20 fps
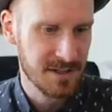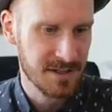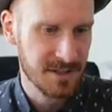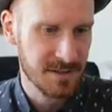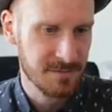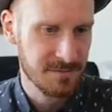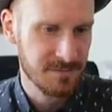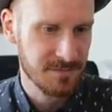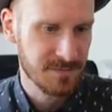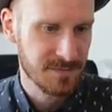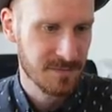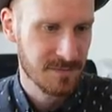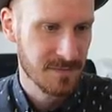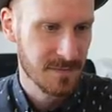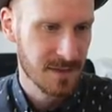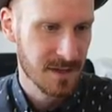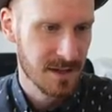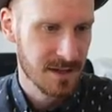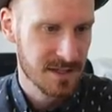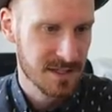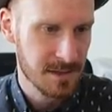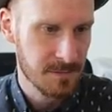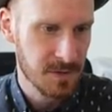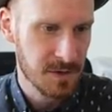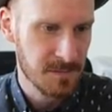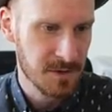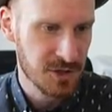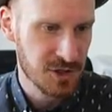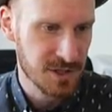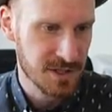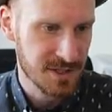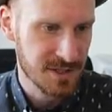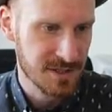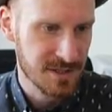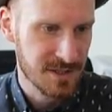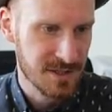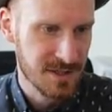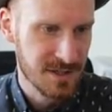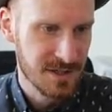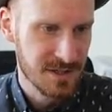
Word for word: um, some permissions.